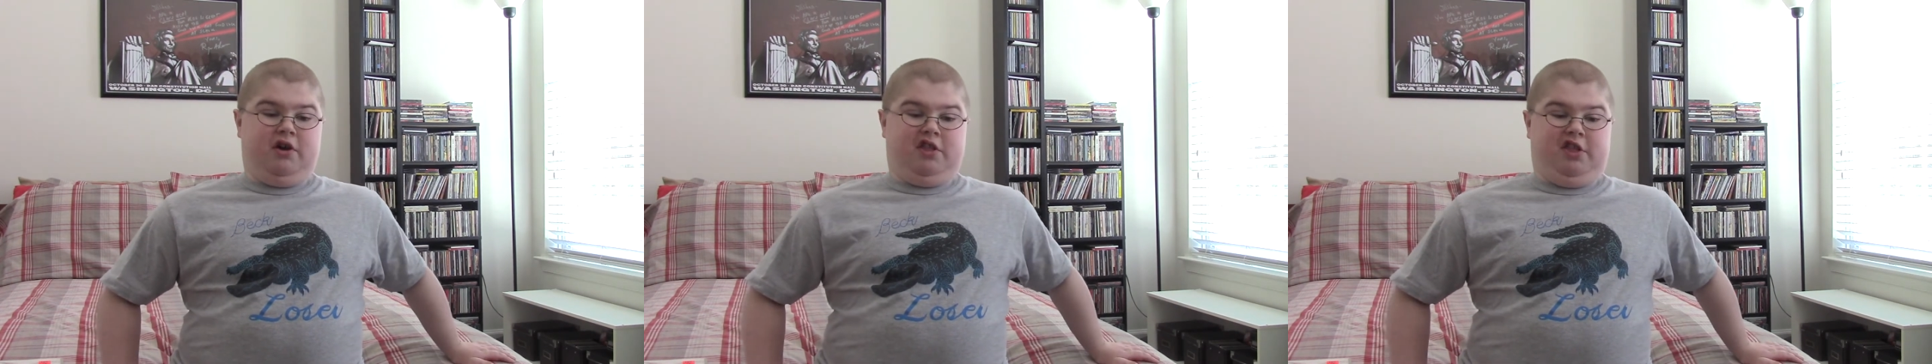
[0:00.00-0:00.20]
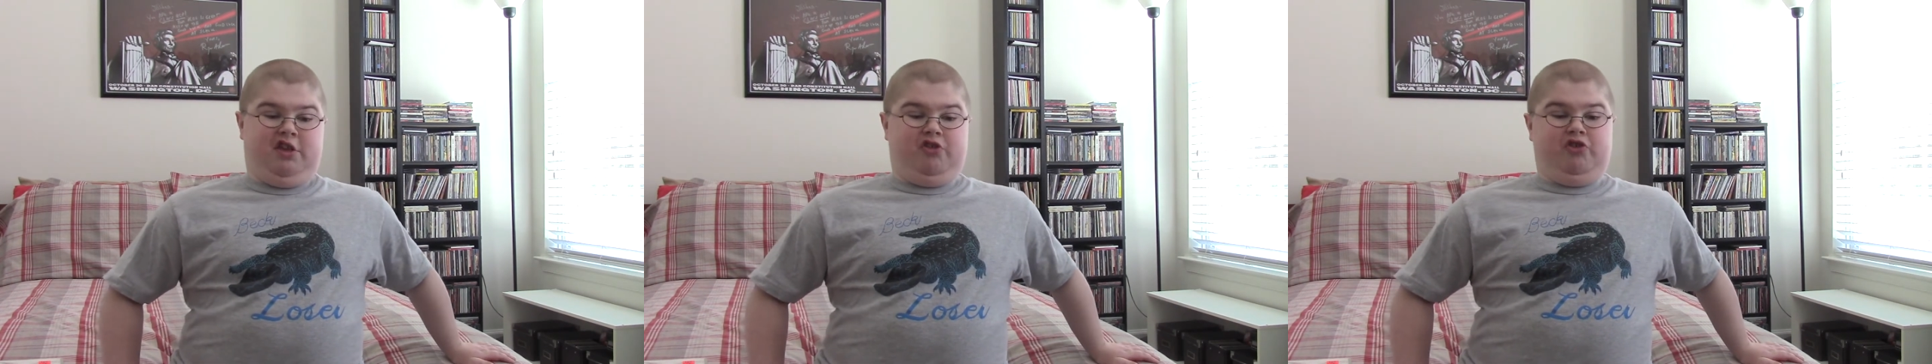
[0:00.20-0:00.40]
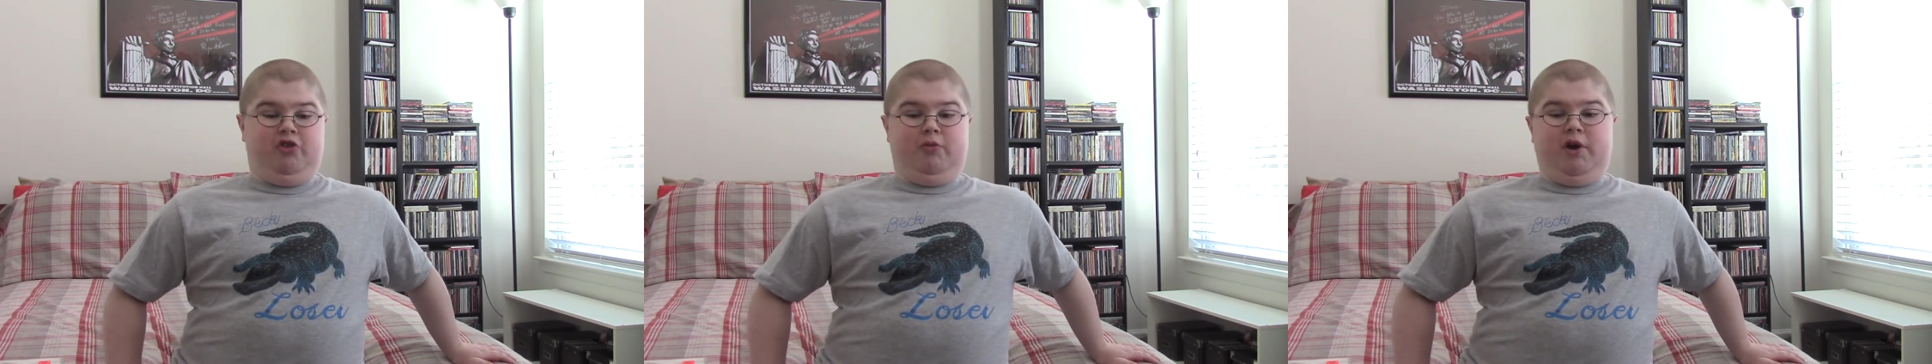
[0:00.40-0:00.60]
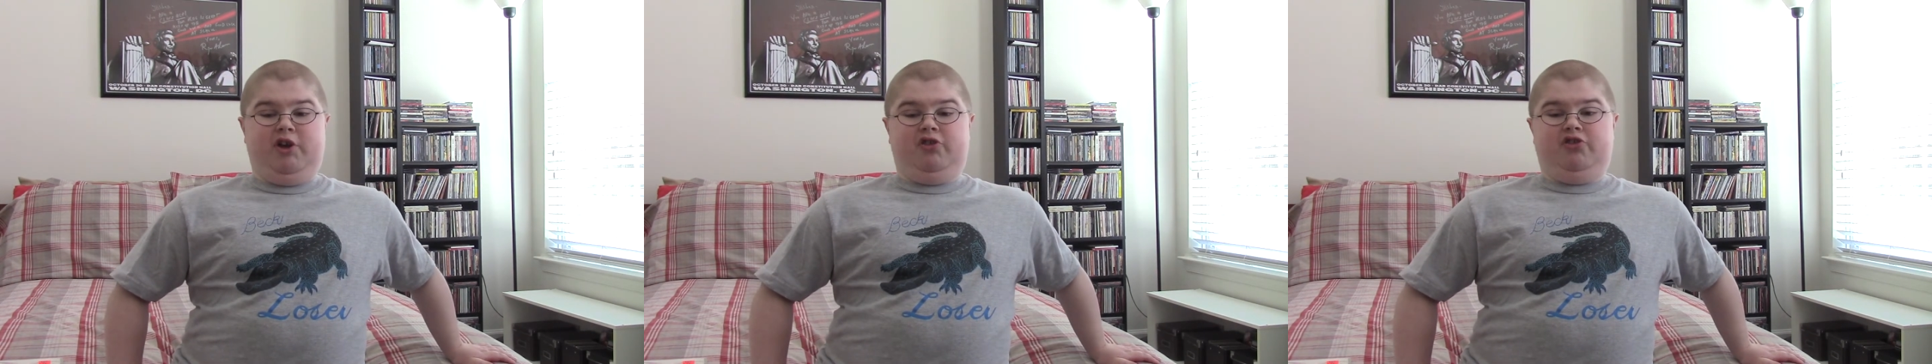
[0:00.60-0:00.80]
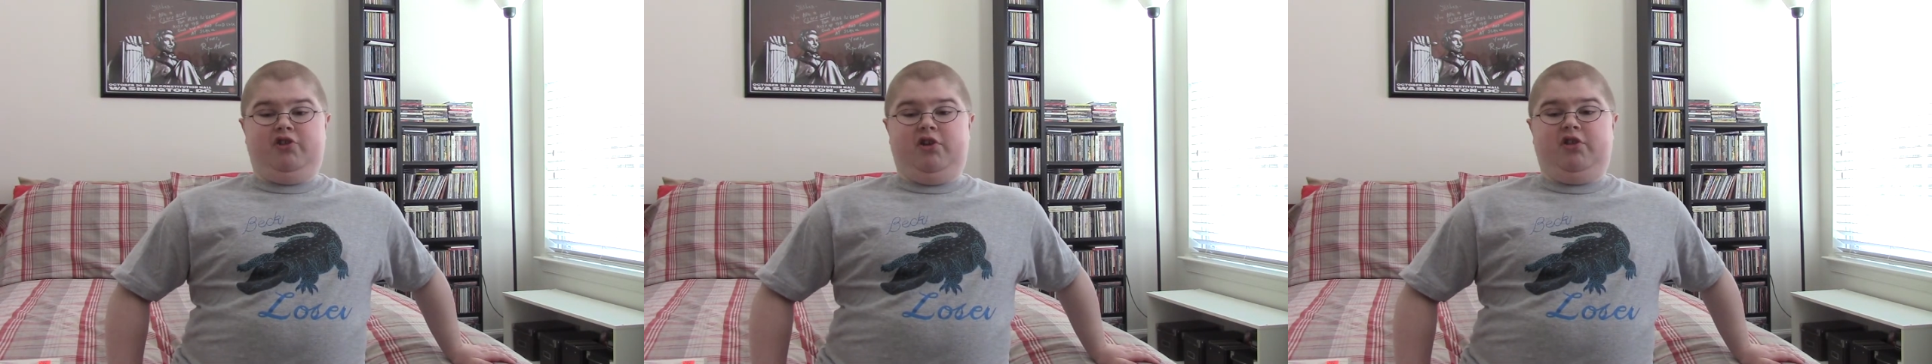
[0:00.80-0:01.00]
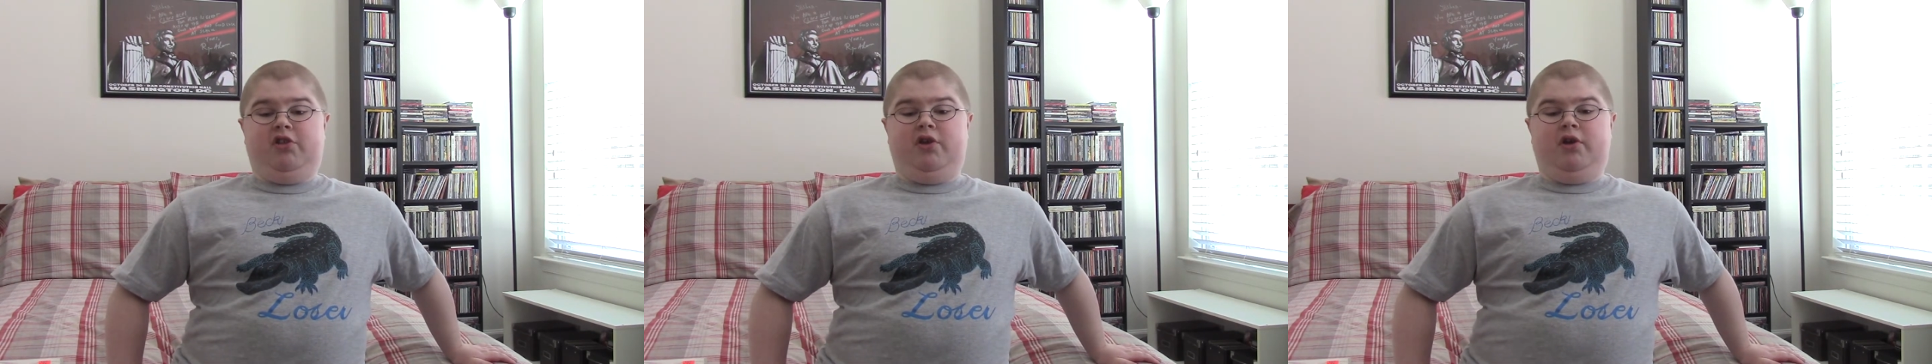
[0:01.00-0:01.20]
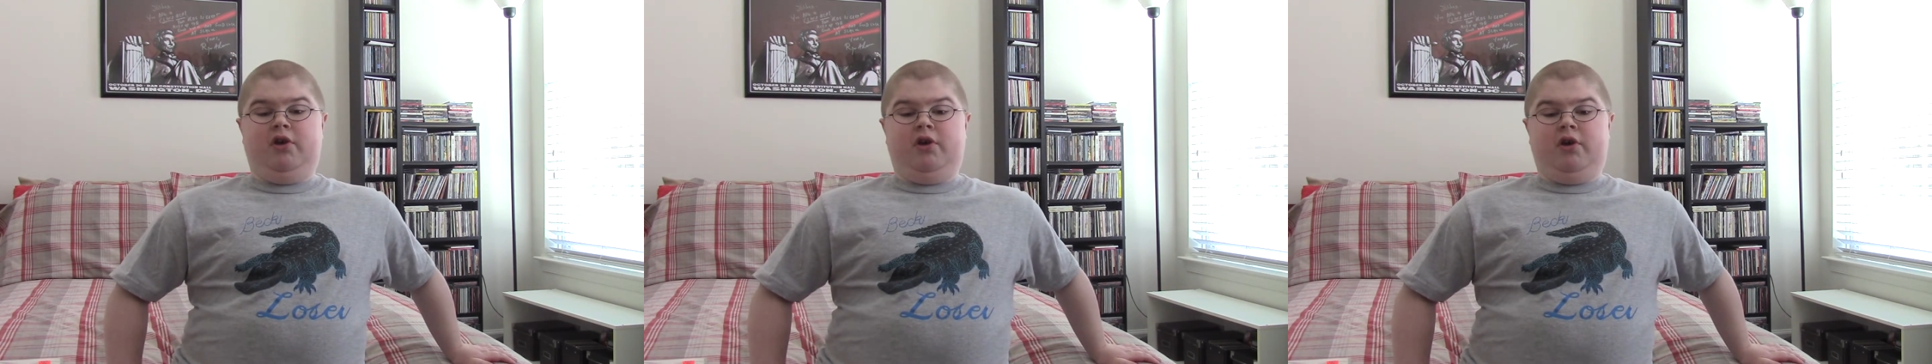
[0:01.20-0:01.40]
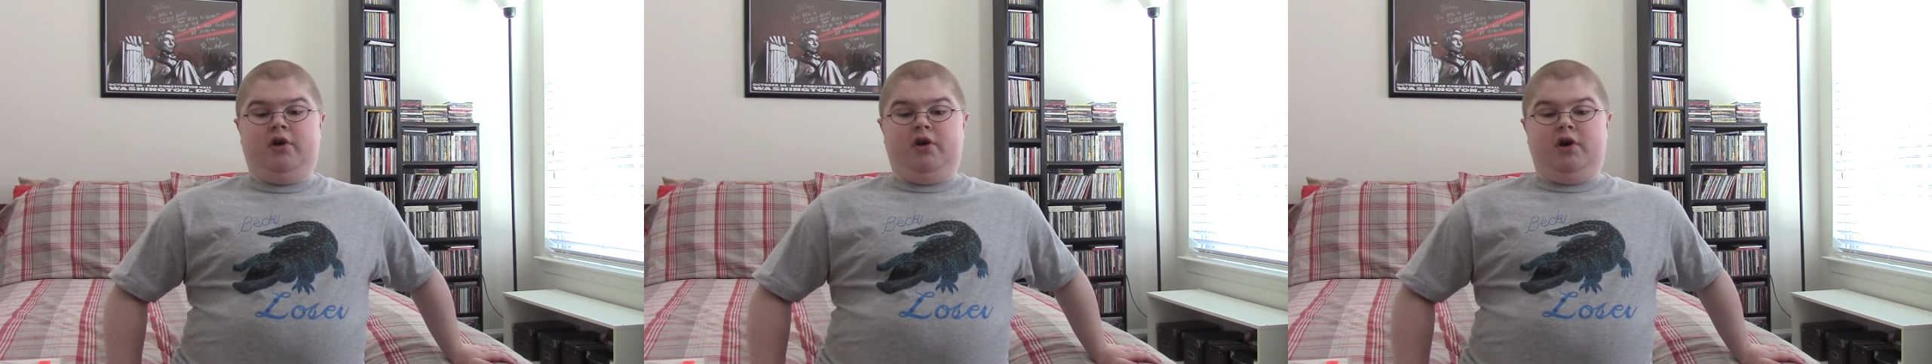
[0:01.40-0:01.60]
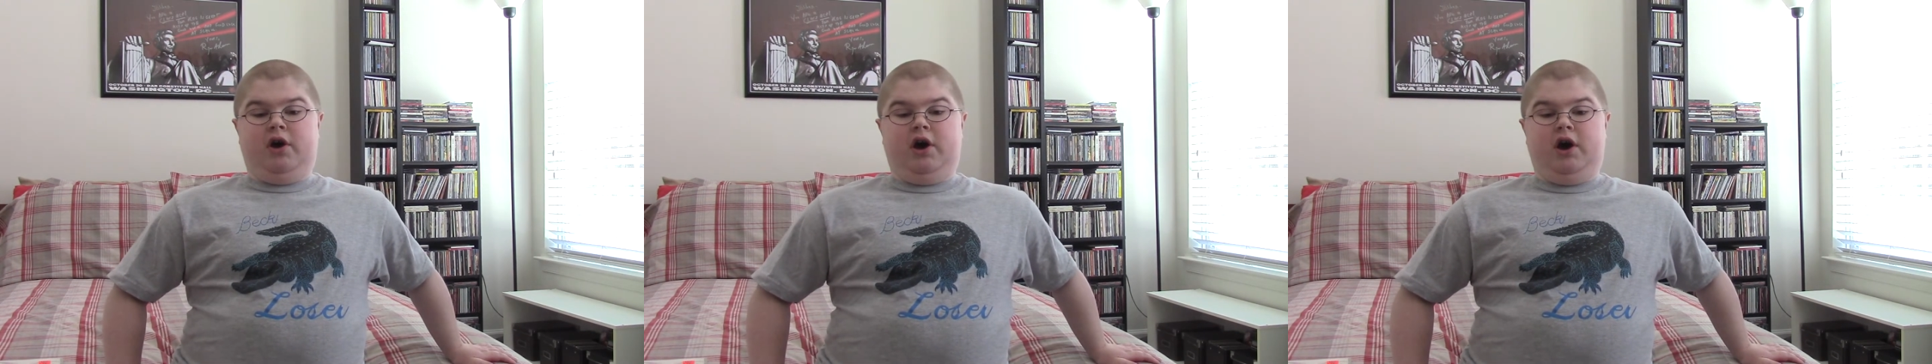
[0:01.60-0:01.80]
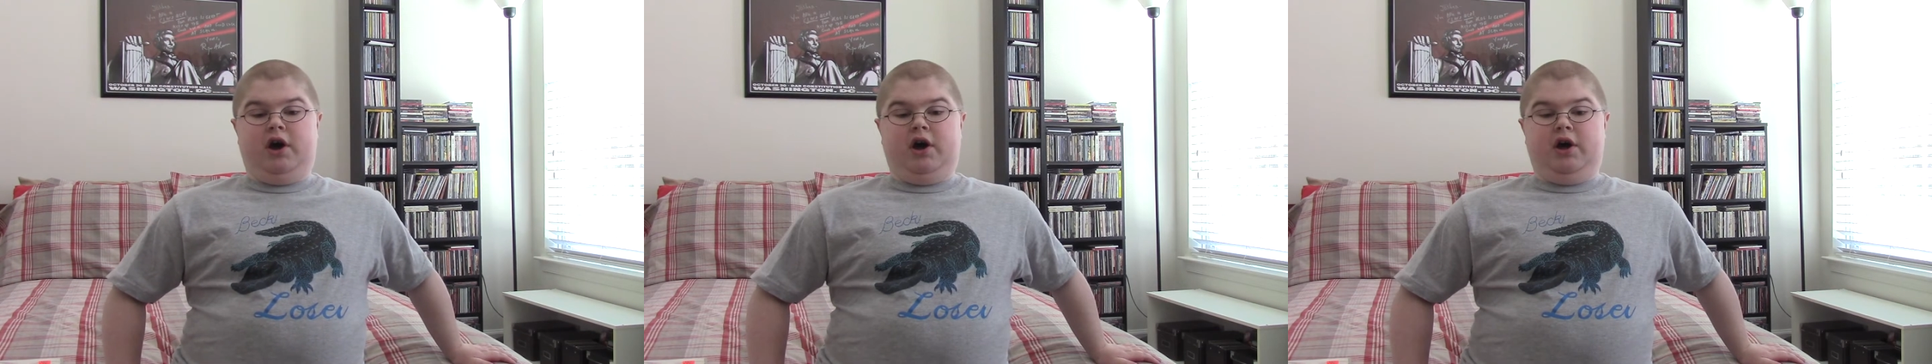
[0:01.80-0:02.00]
a situation
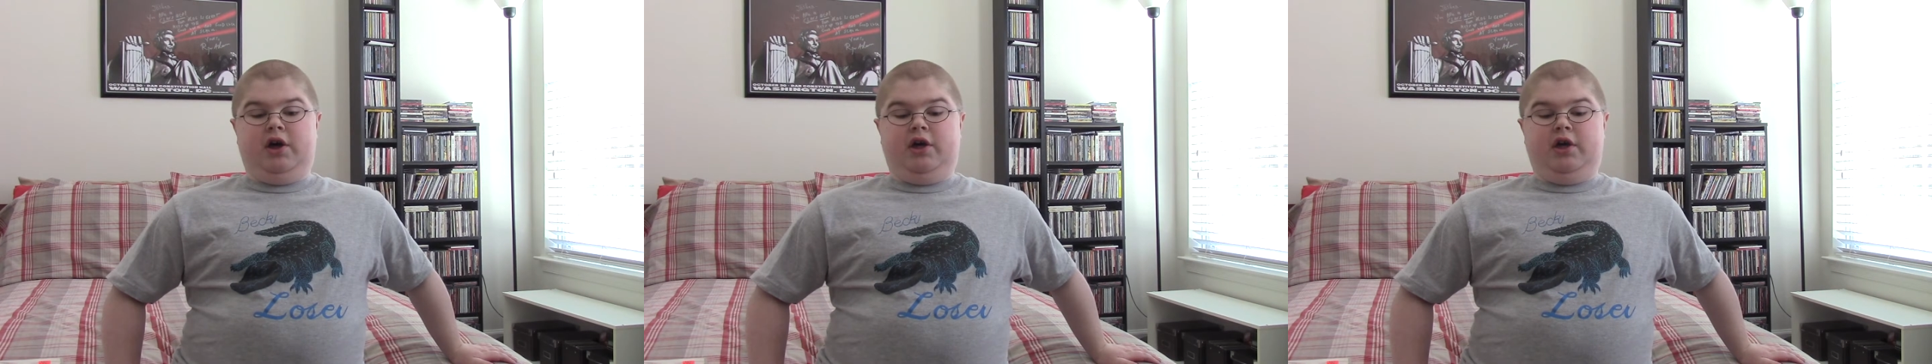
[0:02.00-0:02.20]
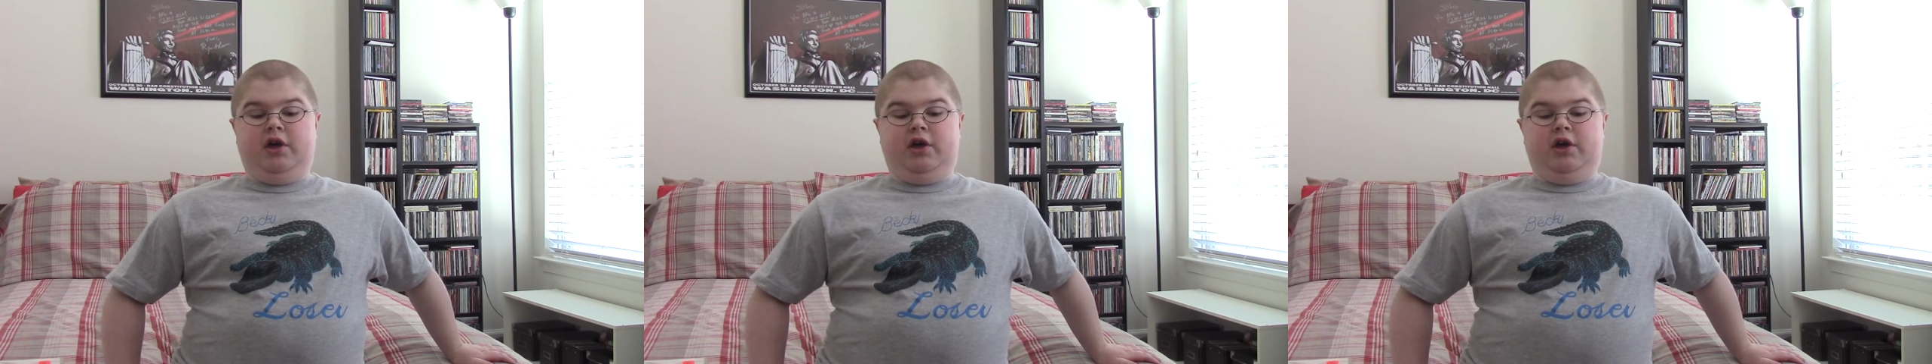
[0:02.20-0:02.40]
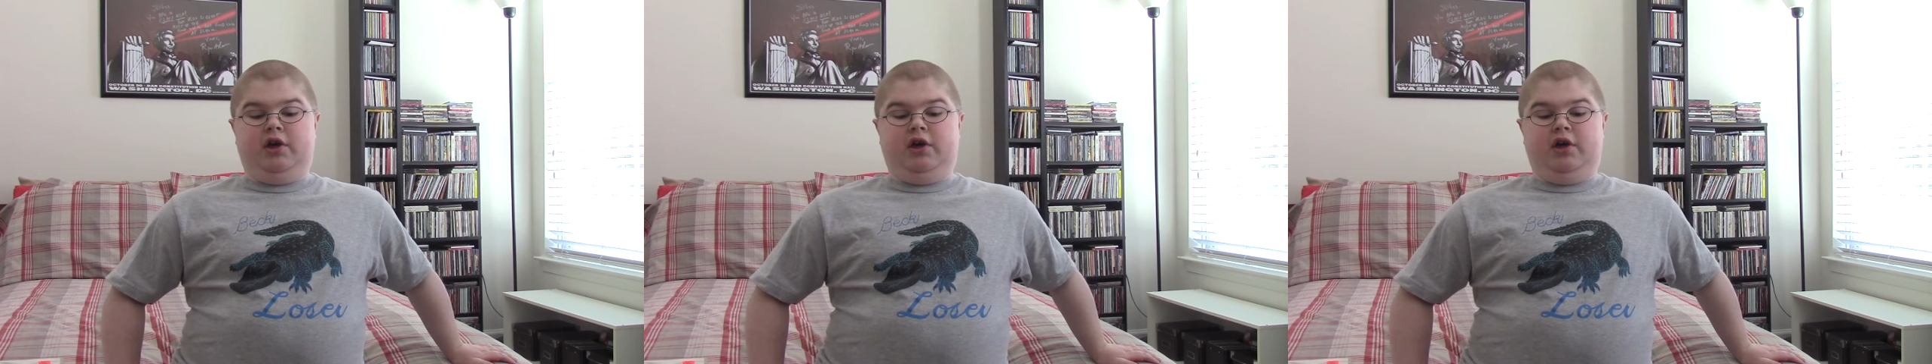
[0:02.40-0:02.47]
that